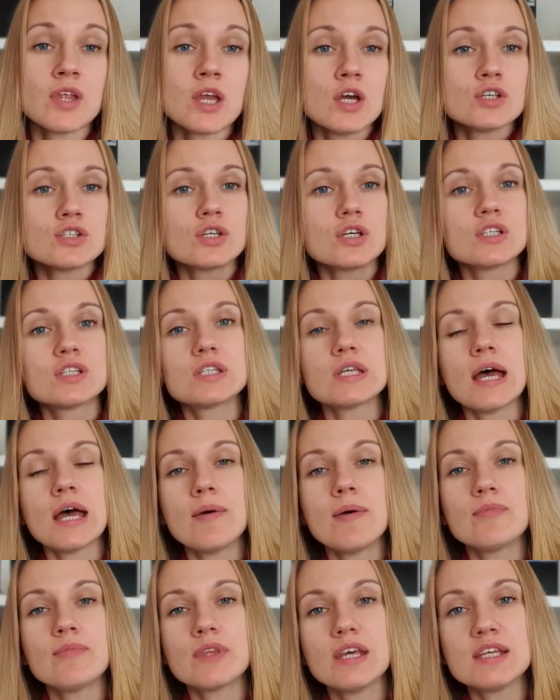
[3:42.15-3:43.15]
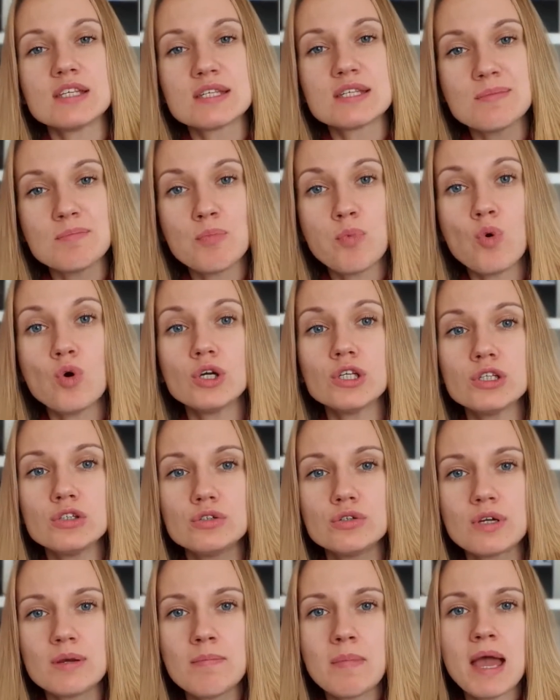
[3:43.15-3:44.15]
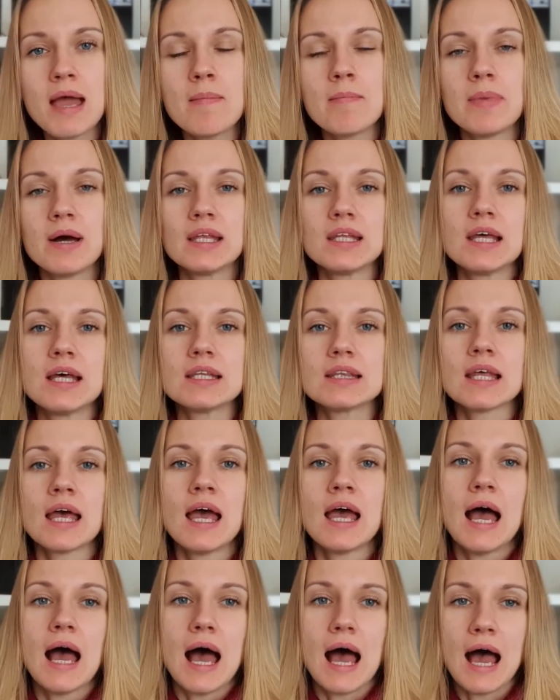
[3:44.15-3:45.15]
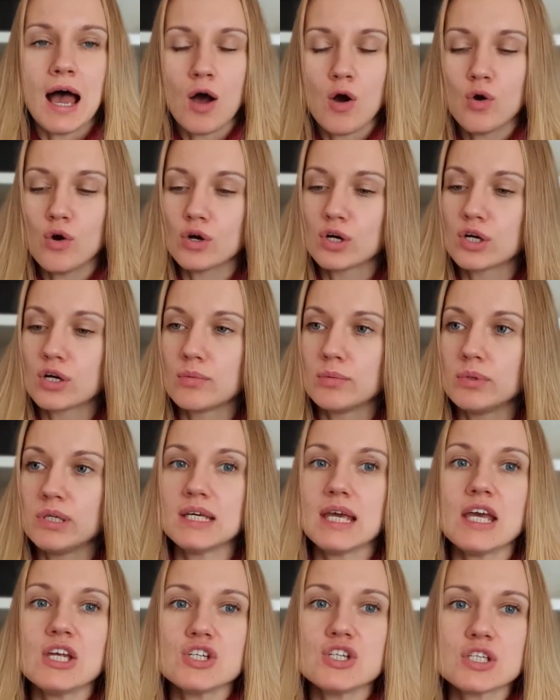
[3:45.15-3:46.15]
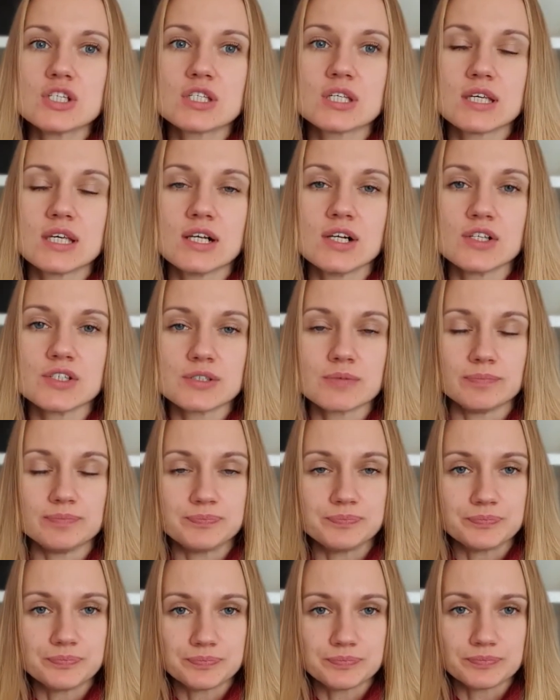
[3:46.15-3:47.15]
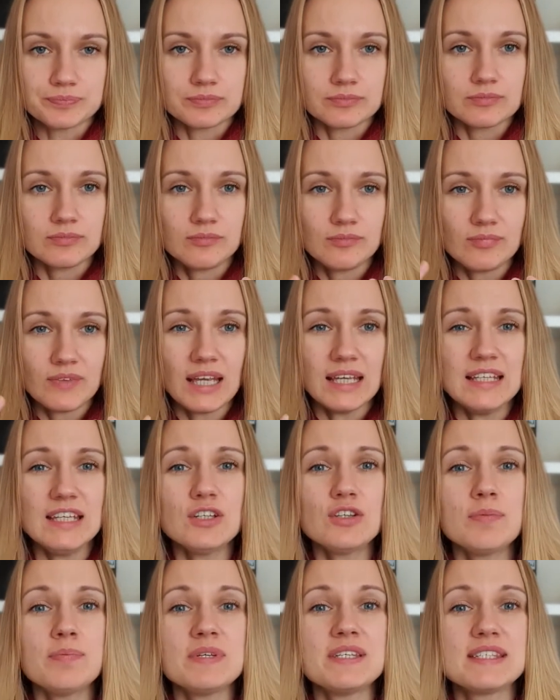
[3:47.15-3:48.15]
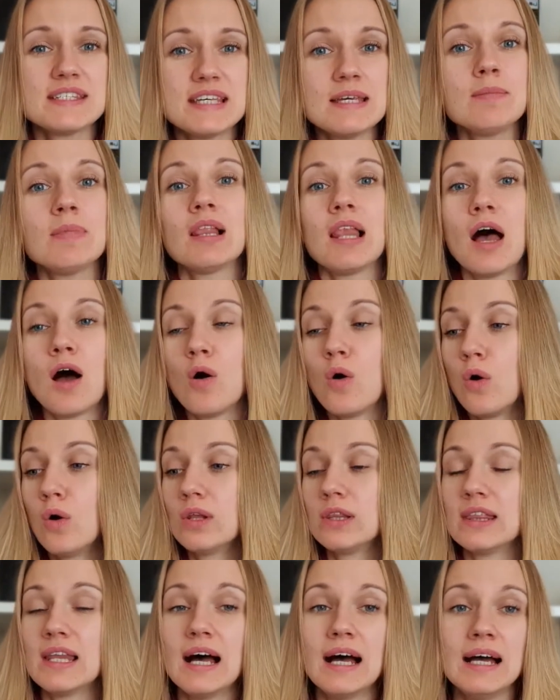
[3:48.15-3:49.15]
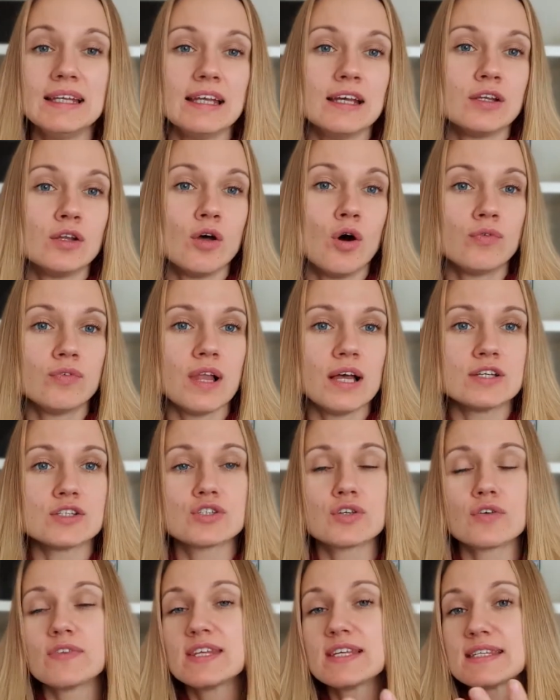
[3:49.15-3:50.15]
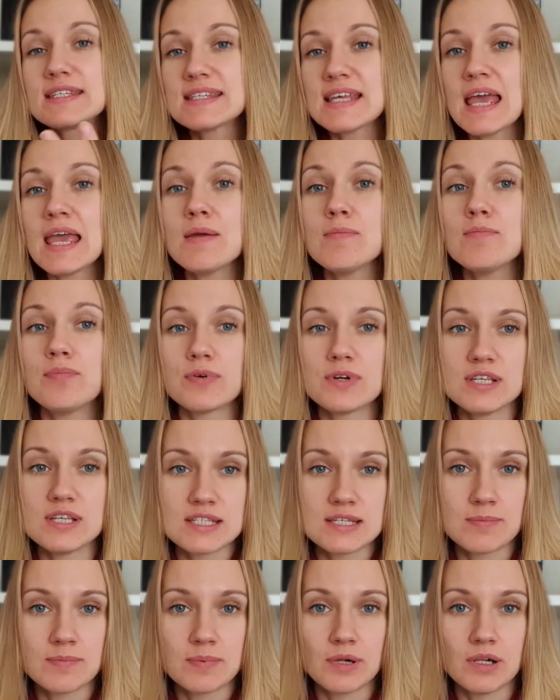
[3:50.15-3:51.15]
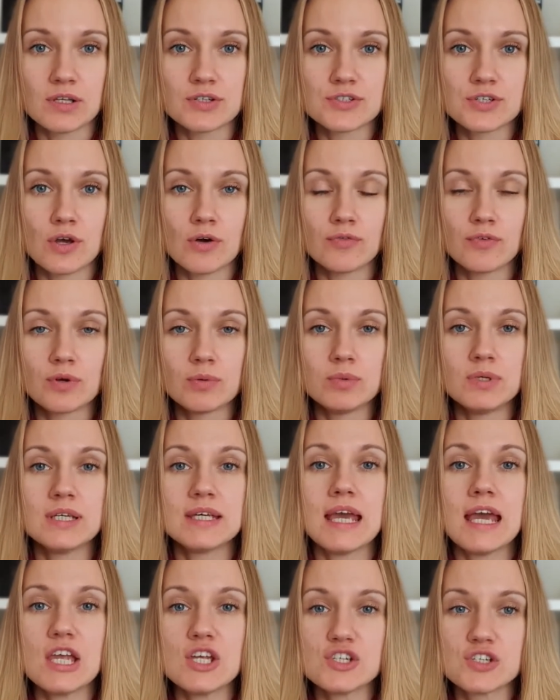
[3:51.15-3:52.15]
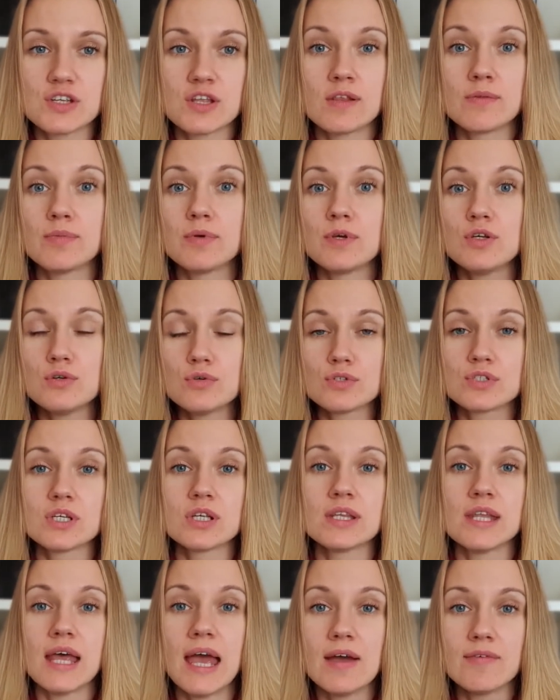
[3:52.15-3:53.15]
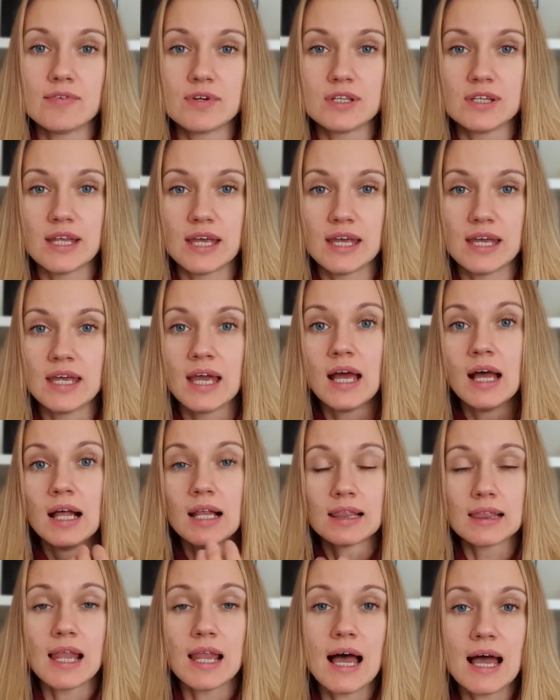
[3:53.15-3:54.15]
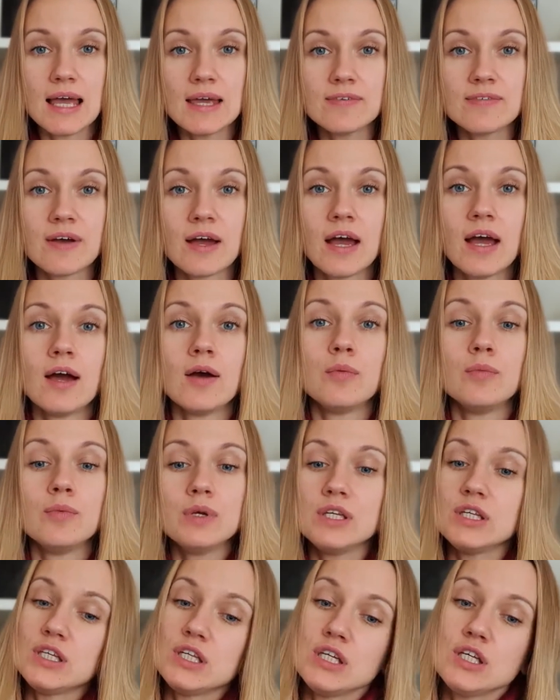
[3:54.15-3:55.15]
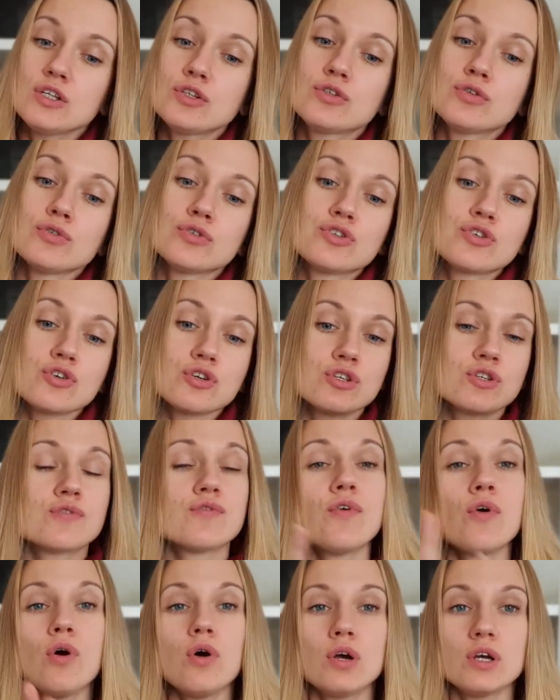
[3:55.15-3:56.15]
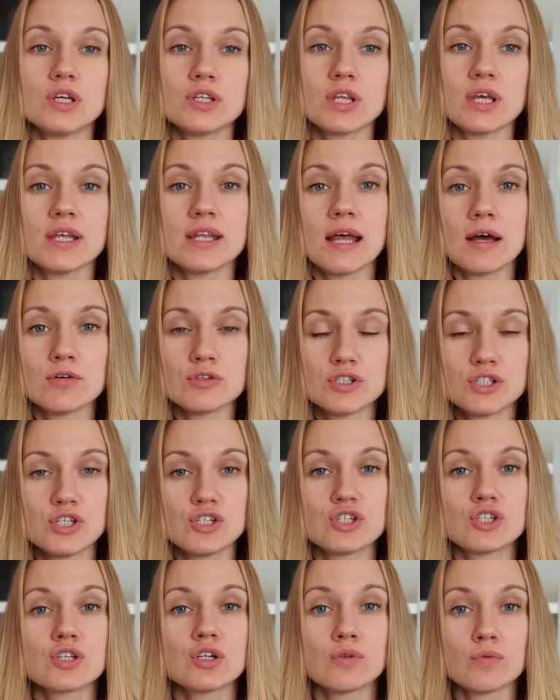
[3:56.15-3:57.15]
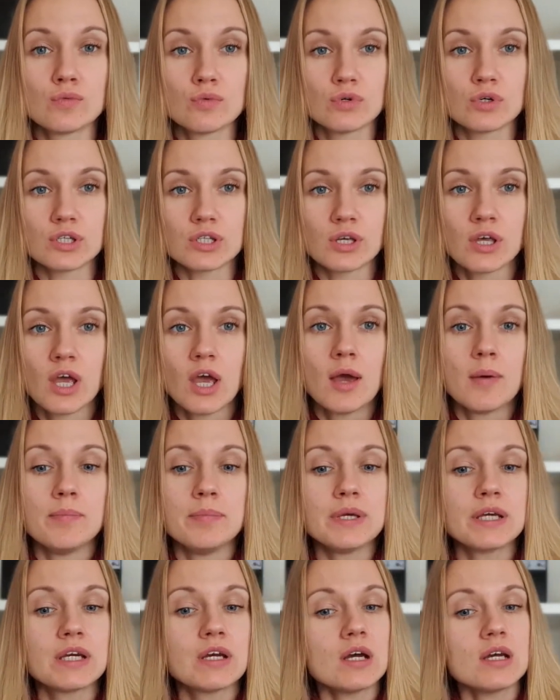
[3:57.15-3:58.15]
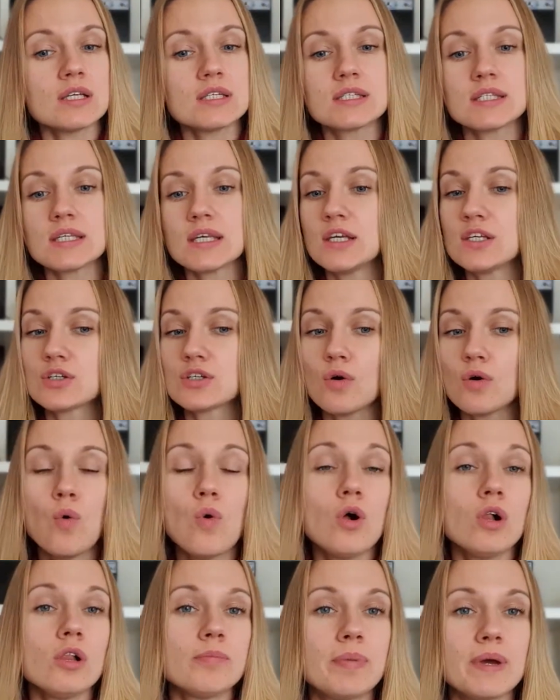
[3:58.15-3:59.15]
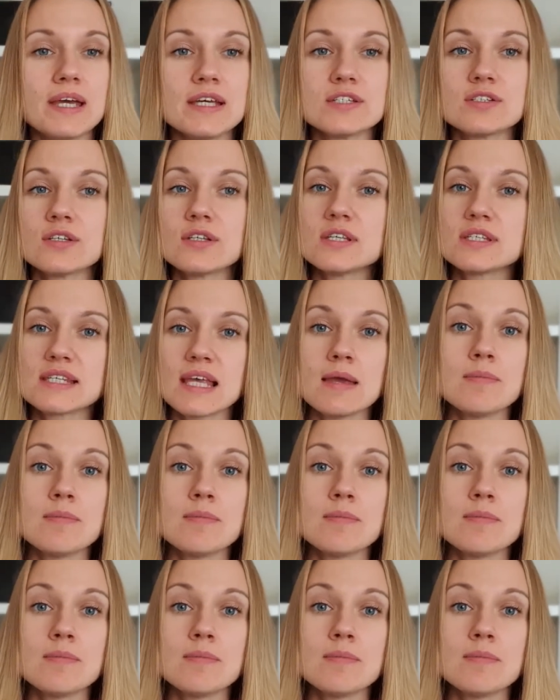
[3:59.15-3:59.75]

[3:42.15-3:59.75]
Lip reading: So it's important to remember that our communication skills need to be similar online and offline. So the same principles of communication that we use in everyday life, we need to transfer it in our digital world, because it's all based on the same